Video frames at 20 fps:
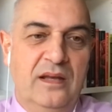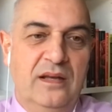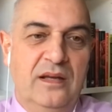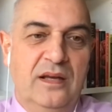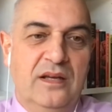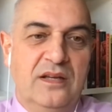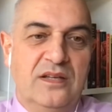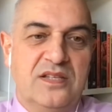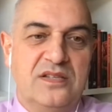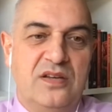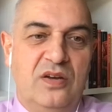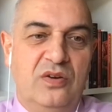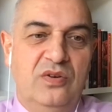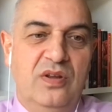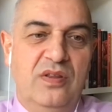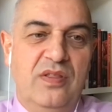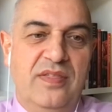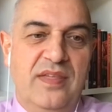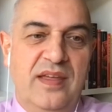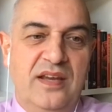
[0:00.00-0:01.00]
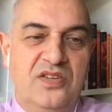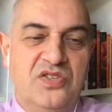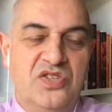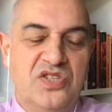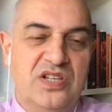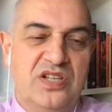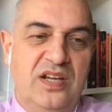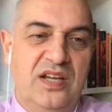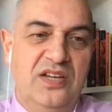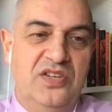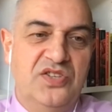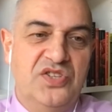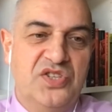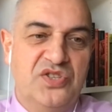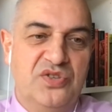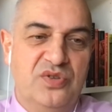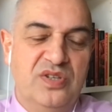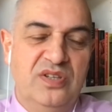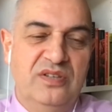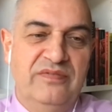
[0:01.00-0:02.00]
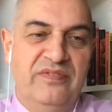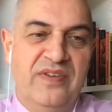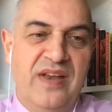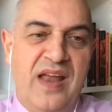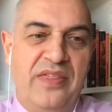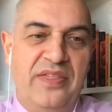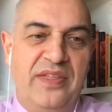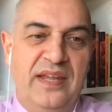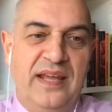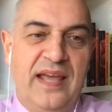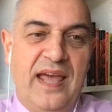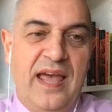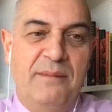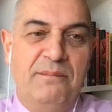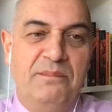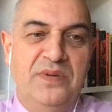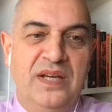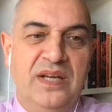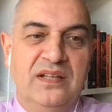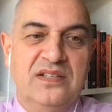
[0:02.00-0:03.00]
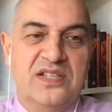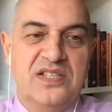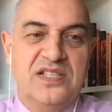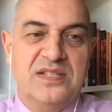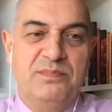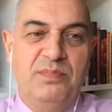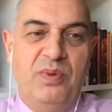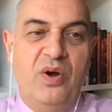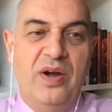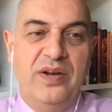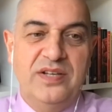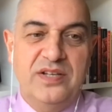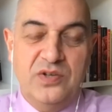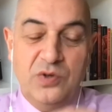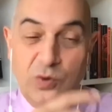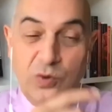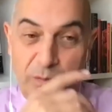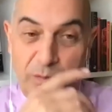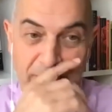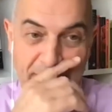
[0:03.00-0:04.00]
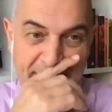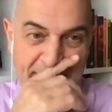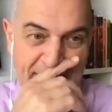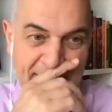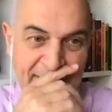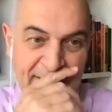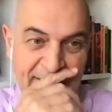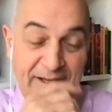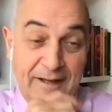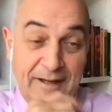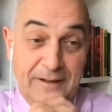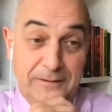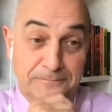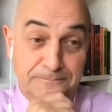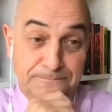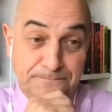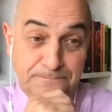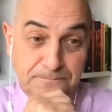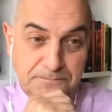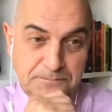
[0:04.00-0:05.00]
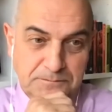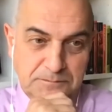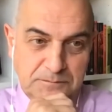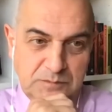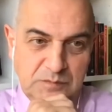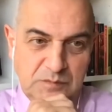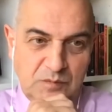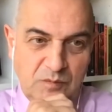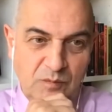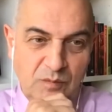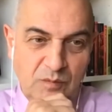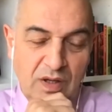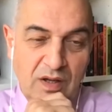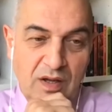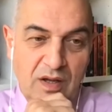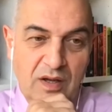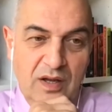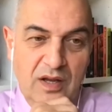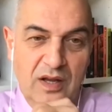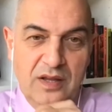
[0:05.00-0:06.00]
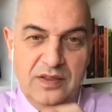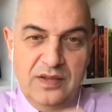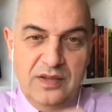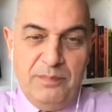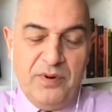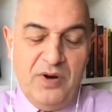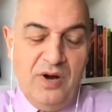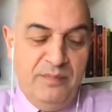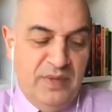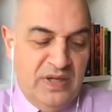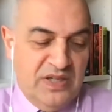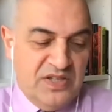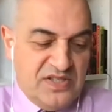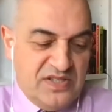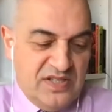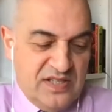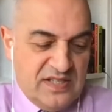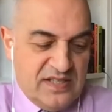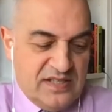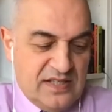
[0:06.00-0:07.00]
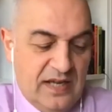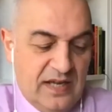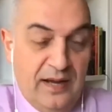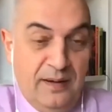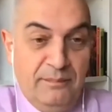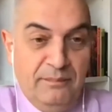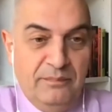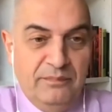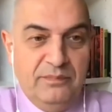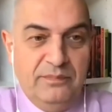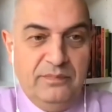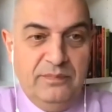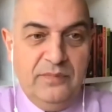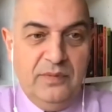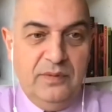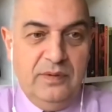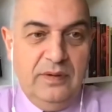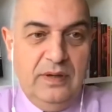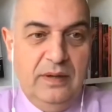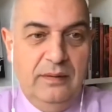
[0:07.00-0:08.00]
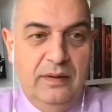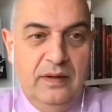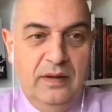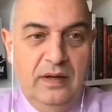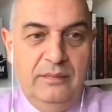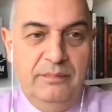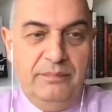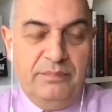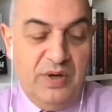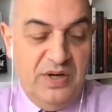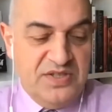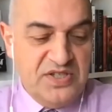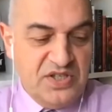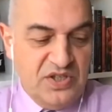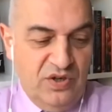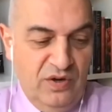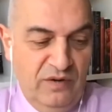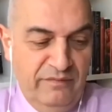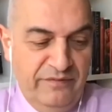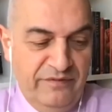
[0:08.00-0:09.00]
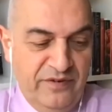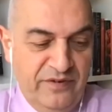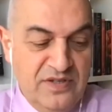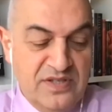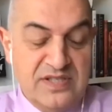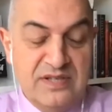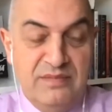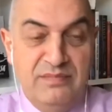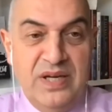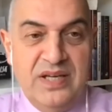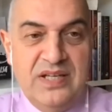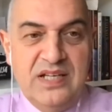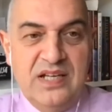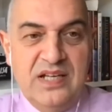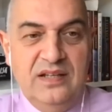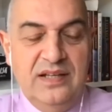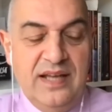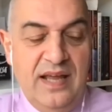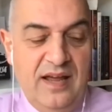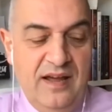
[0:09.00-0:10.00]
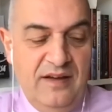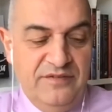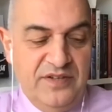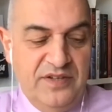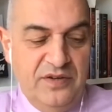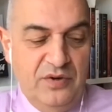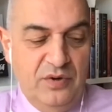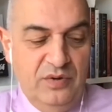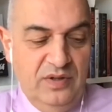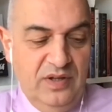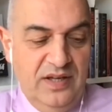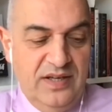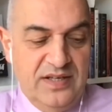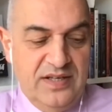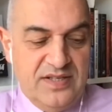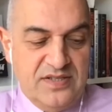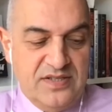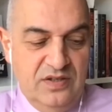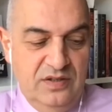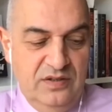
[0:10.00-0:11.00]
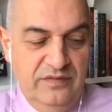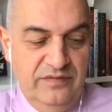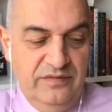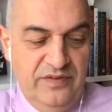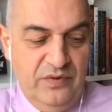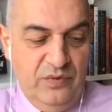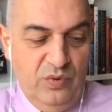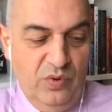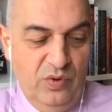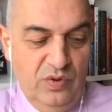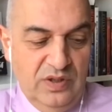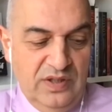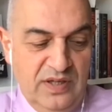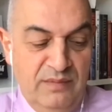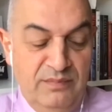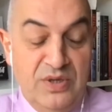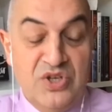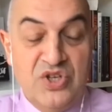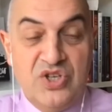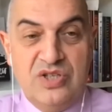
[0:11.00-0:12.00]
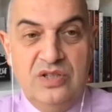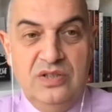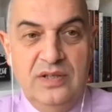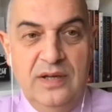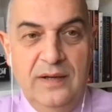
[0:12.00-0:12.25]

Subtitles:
So there's your history of nothing happening despite it all being there. The Prime Minister's press conference immediately after the release of the Royal Commission,